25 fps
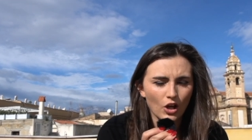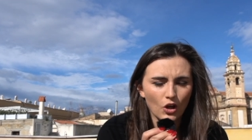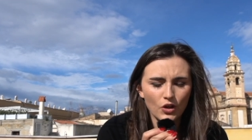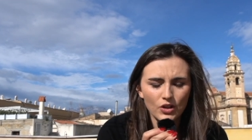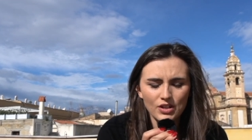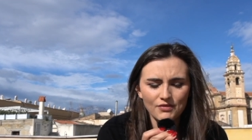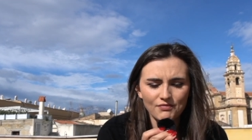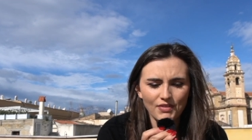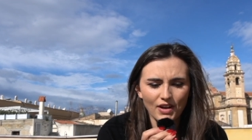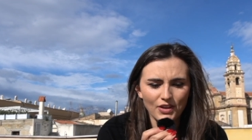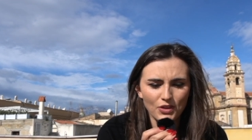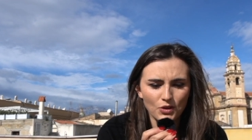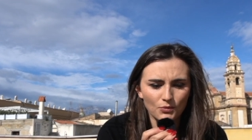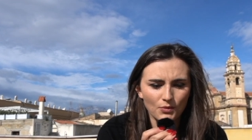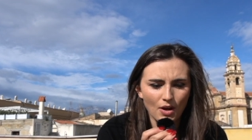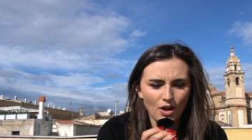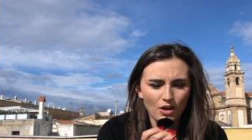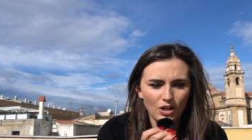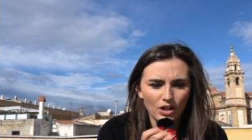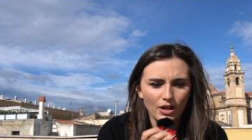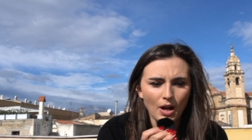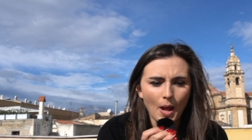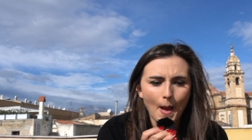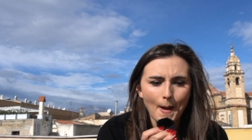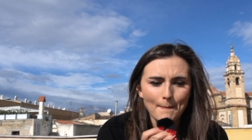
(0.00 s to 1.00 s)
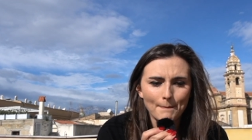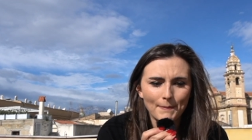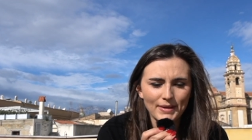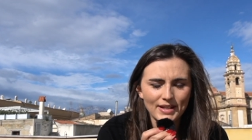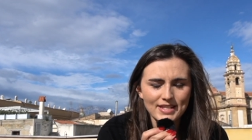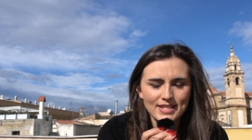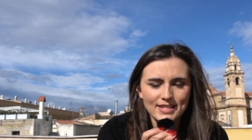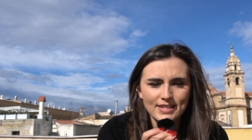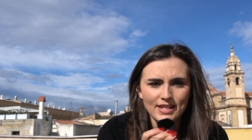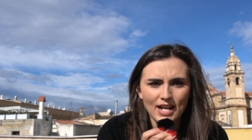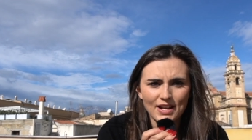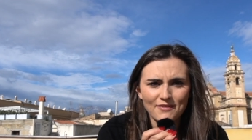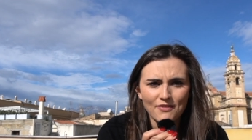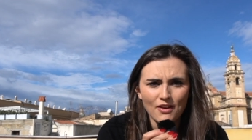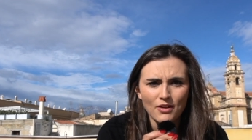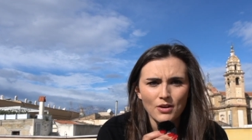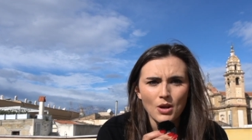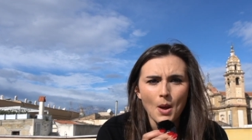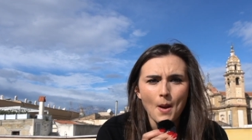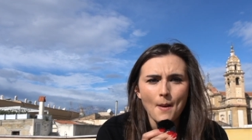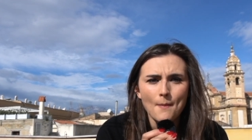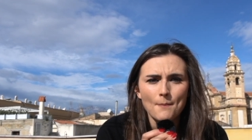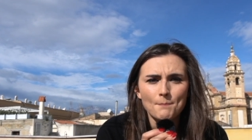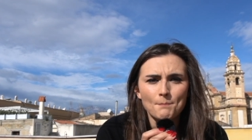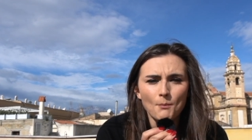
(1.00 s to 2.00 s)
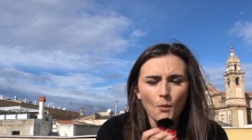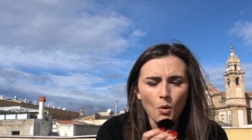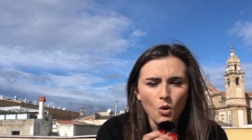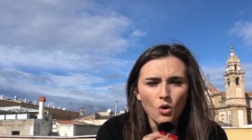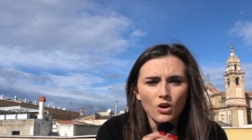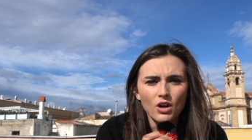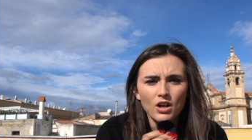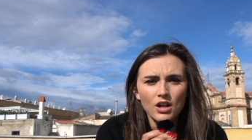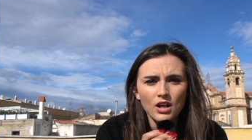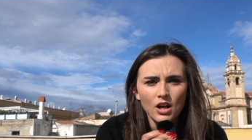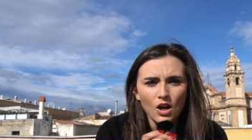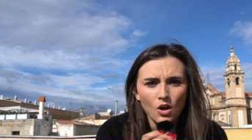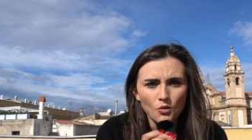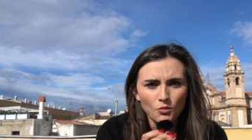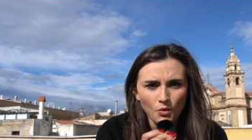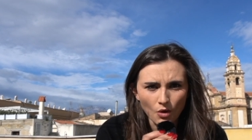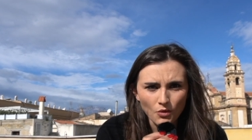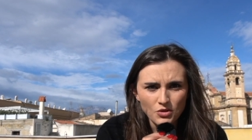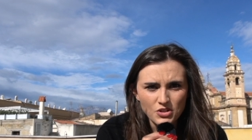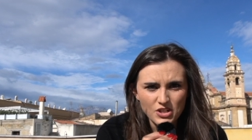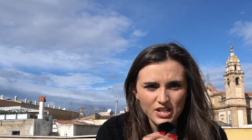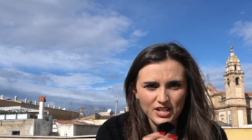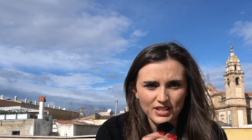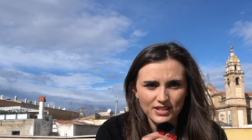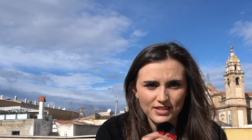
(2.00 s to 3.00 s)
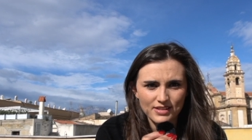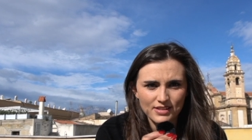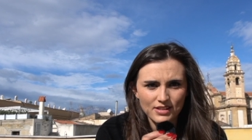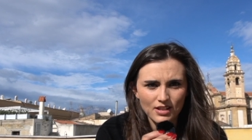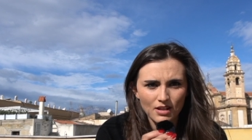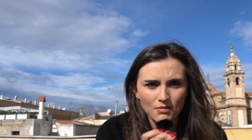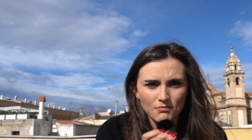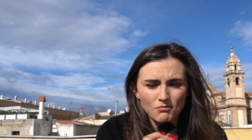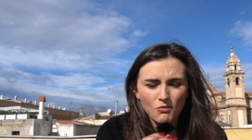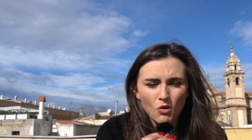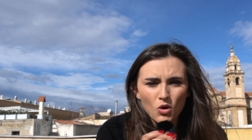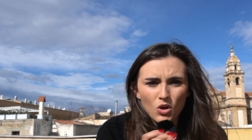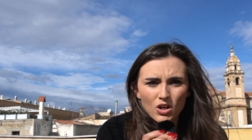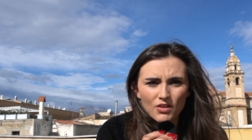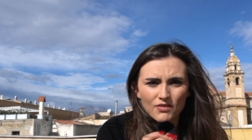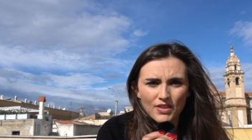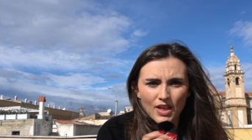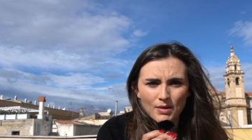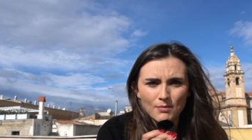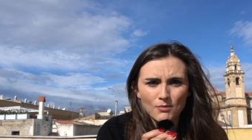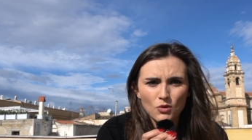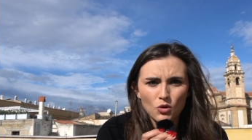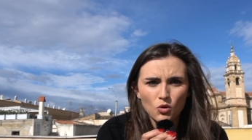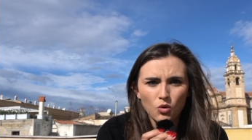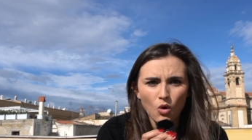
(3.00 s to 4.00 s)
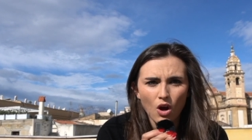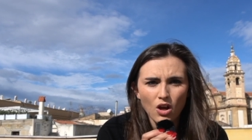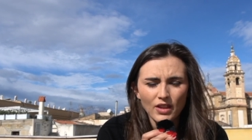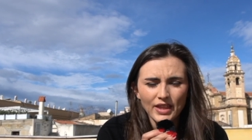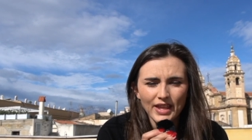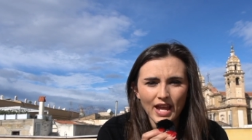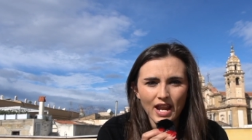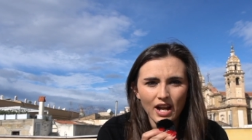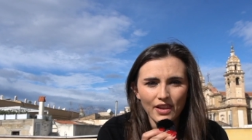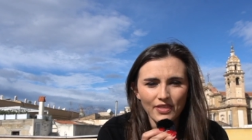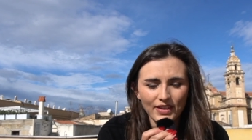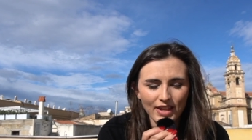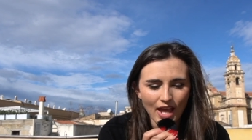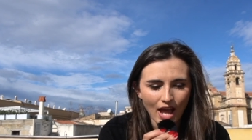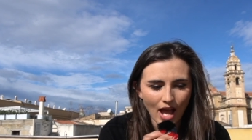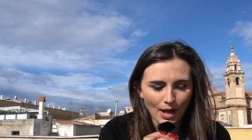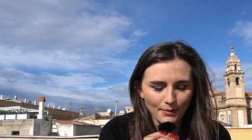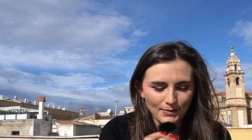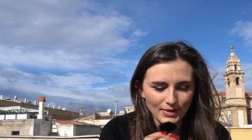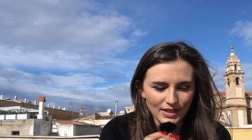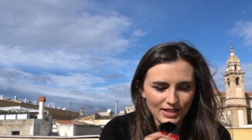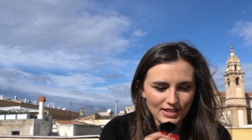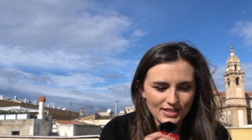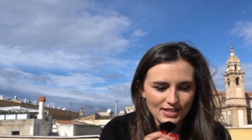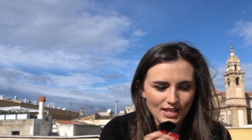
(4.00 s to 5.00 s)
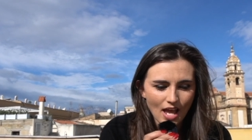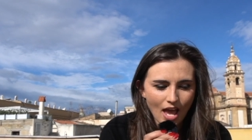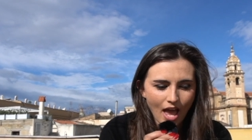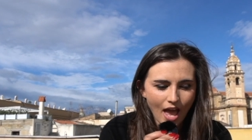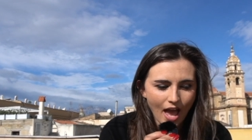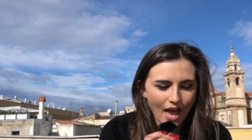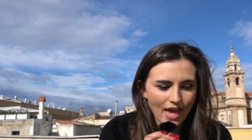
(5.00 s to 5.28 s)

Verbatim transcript: Couldn't find the router. But instead I found more roaches, more of them crawling out of the cabinets.